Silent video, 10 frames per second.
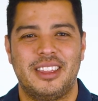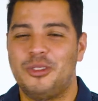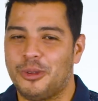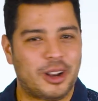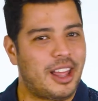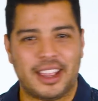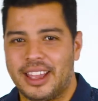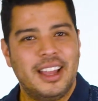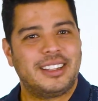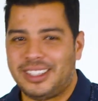You were
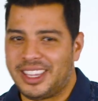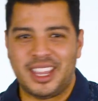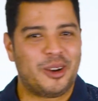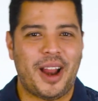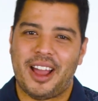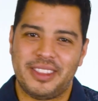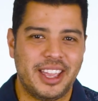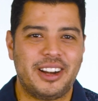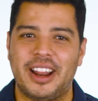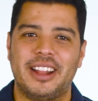like clicking around
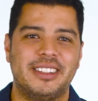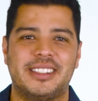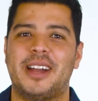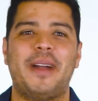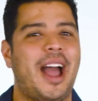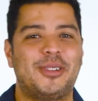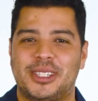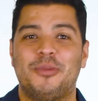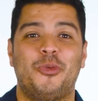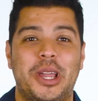the internet and somehow,
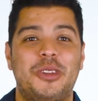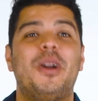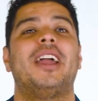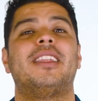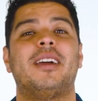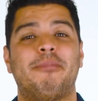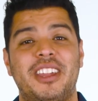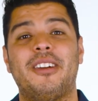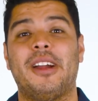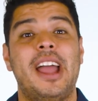some way you ended up
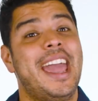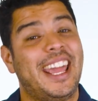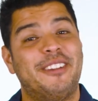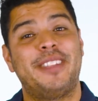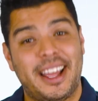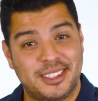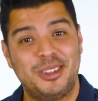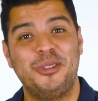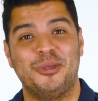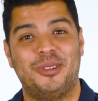here. And if that's
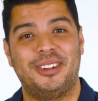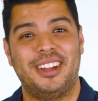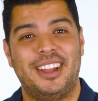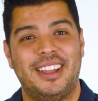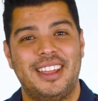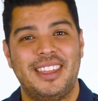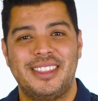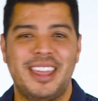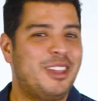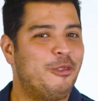you,
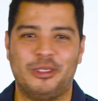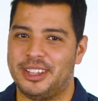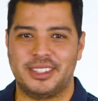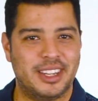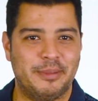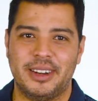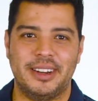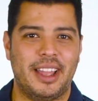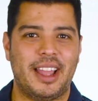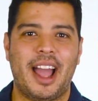thank you for listening to me
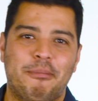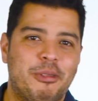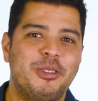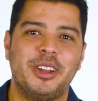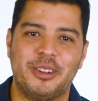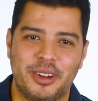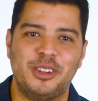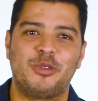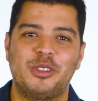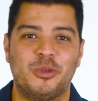today. appreciate your
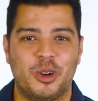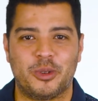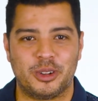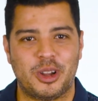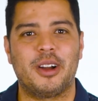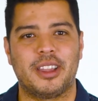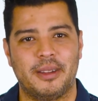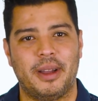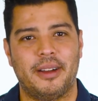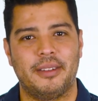interest in what we're talking
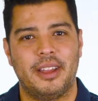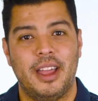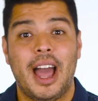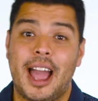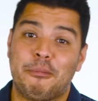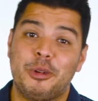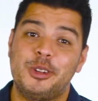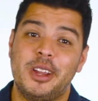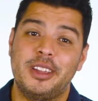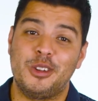about. I
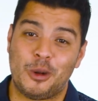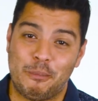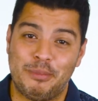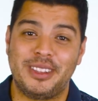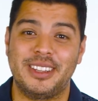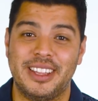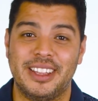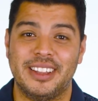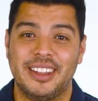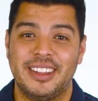appreciate your
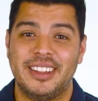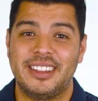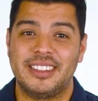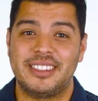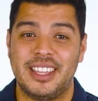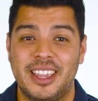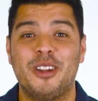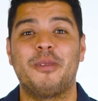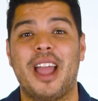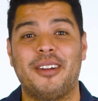ability to
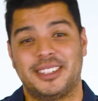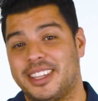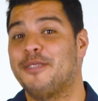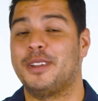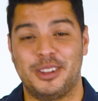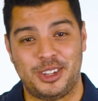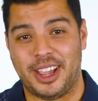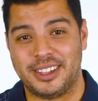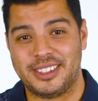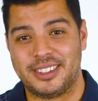hear me out, to give me a
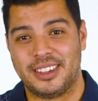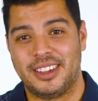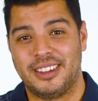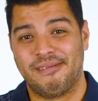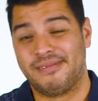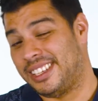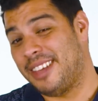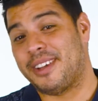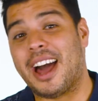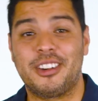chance.
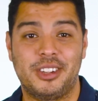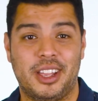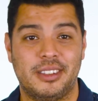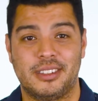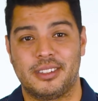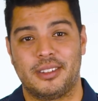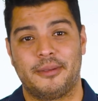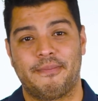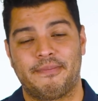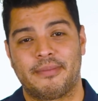You've got a chance.
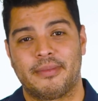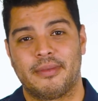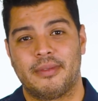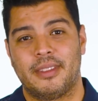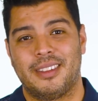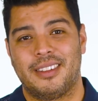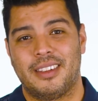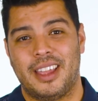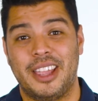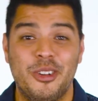
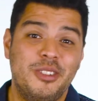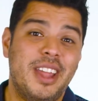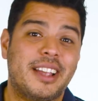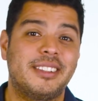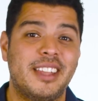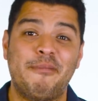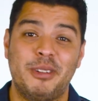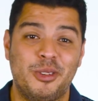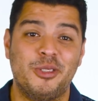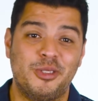And your next step
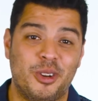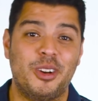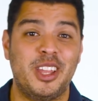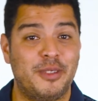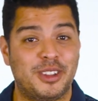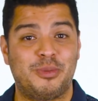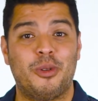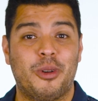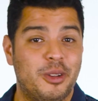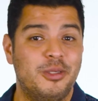in your journey of
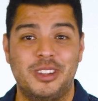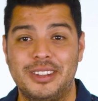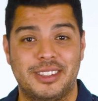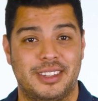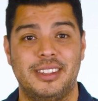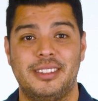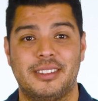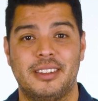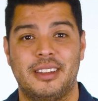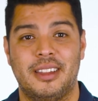exploring who Jesus
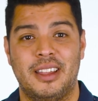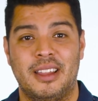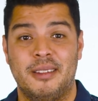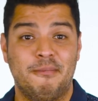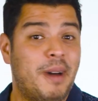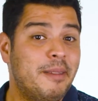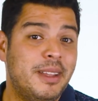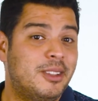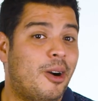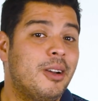is might
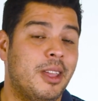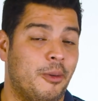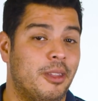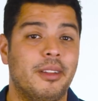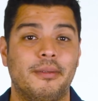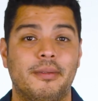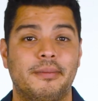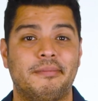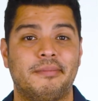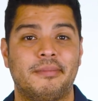be talking with him.
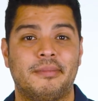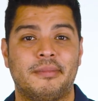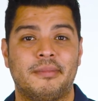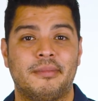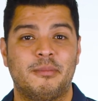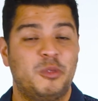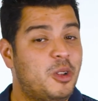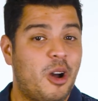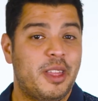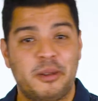We
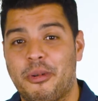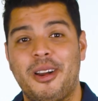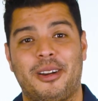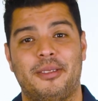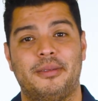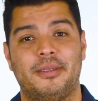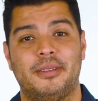call that a prayer.